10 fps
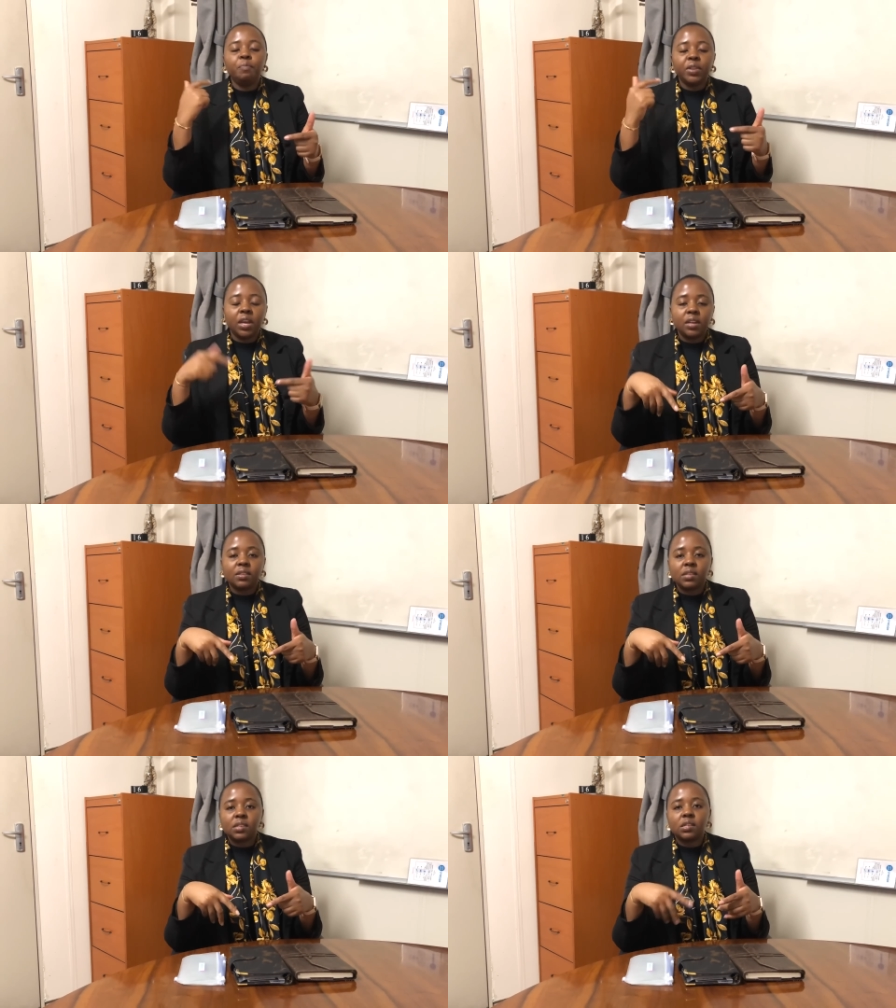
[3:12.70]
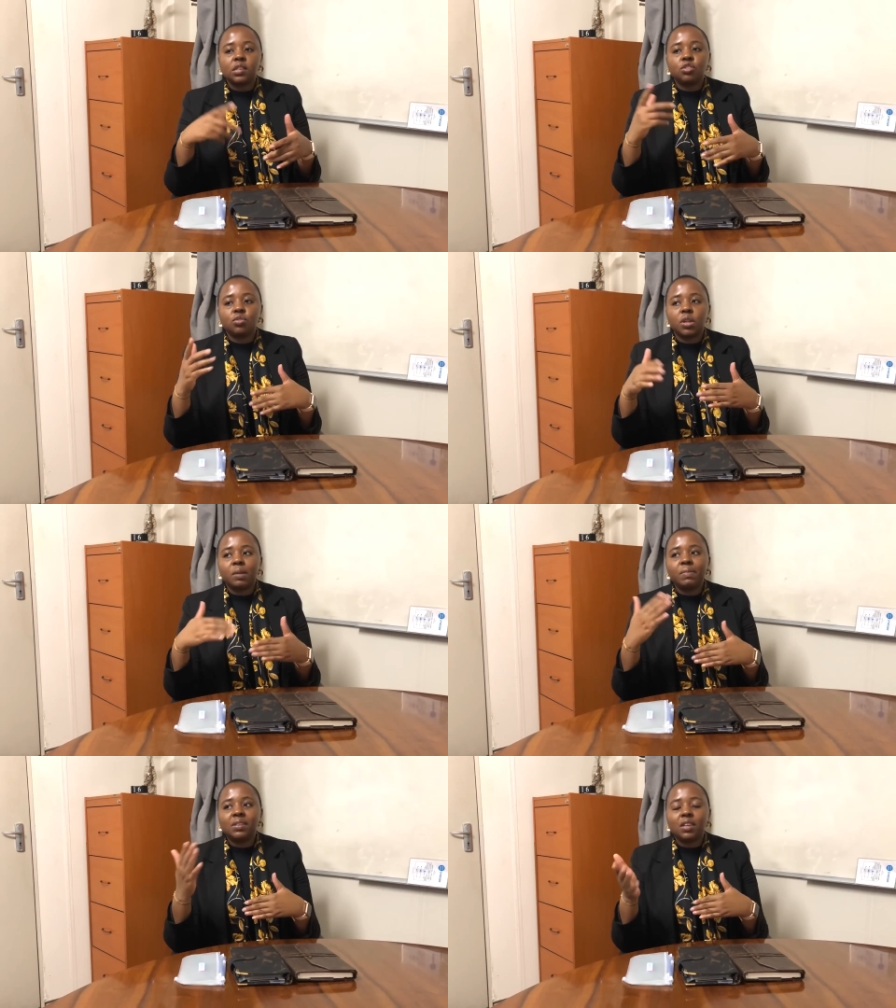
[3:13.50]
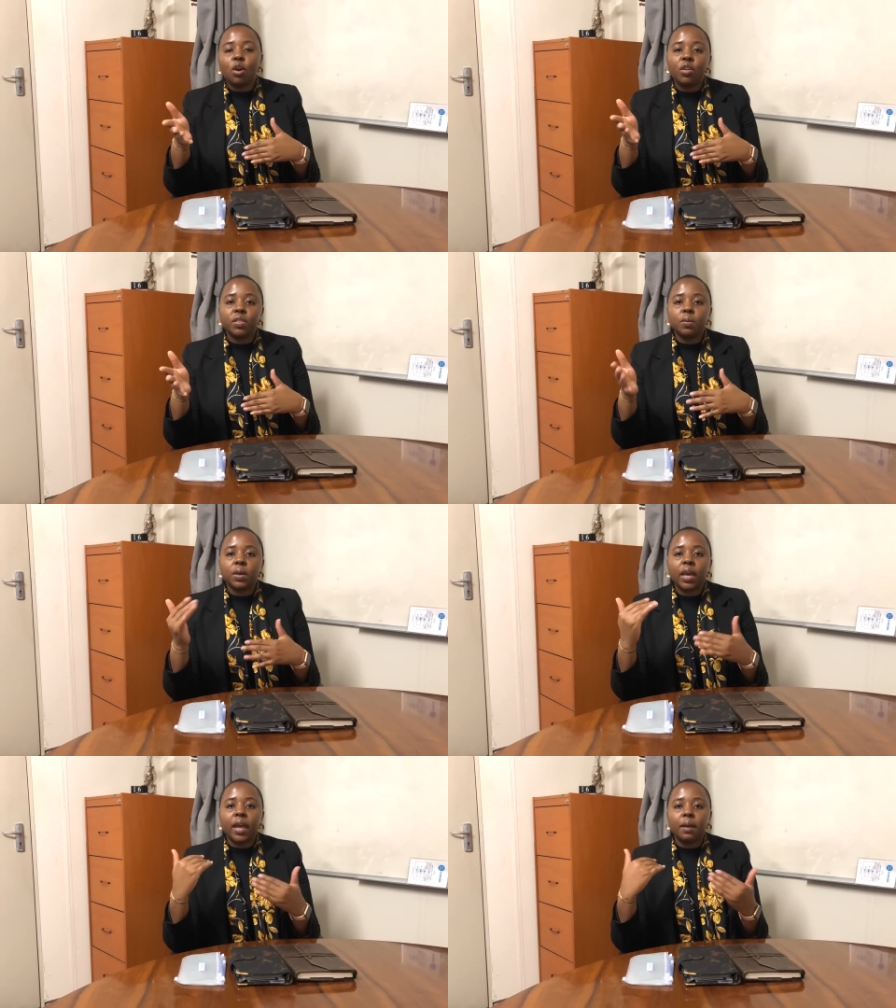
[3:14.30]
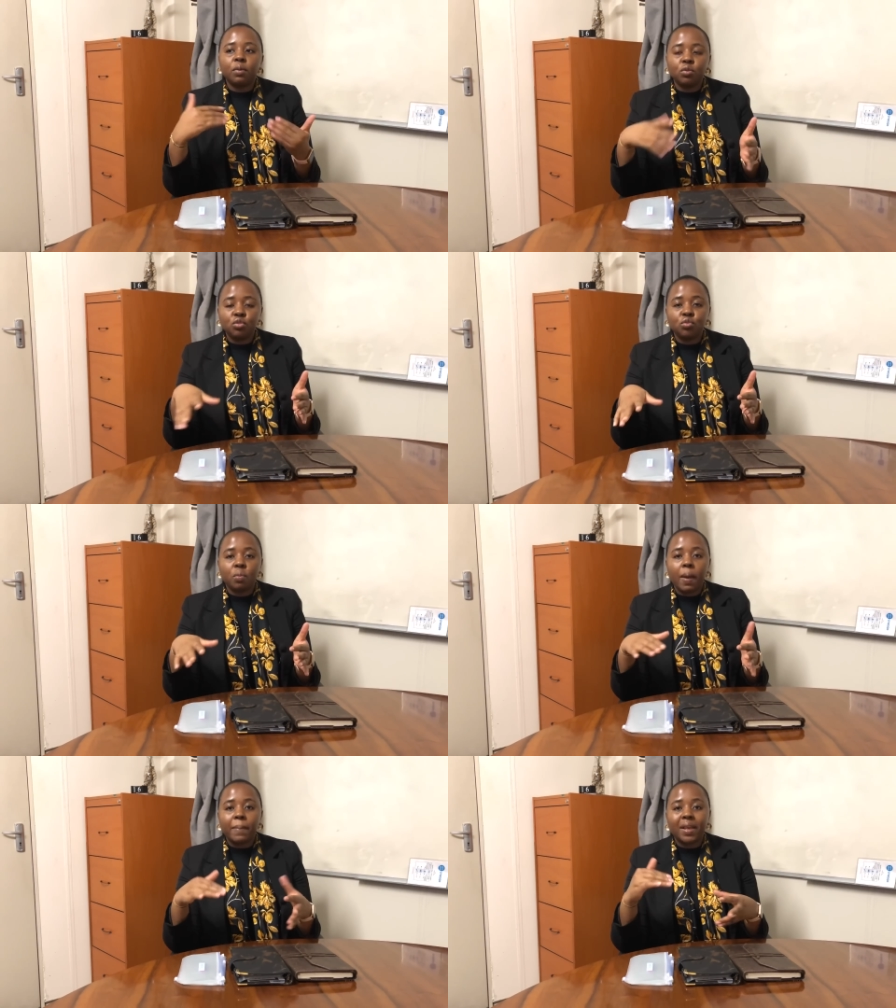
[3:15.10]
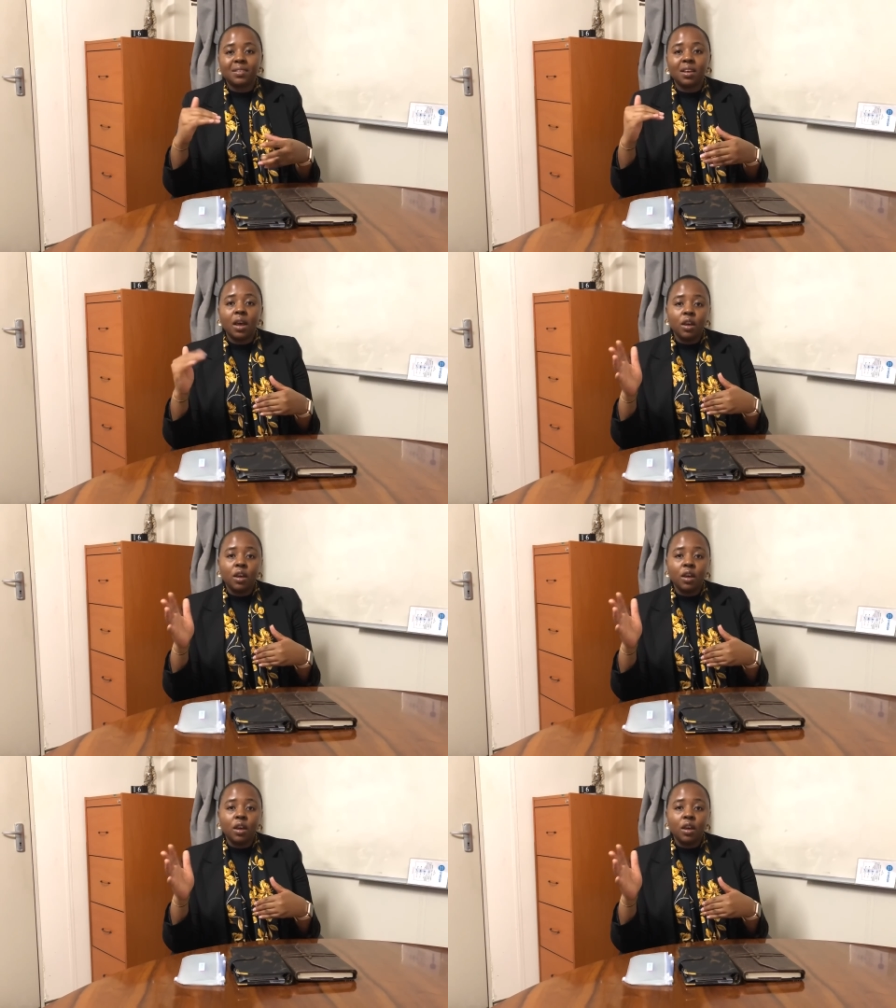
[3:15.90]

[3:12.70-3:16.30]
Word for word: it is the 16th so that means that on the weekend i'm going to do my best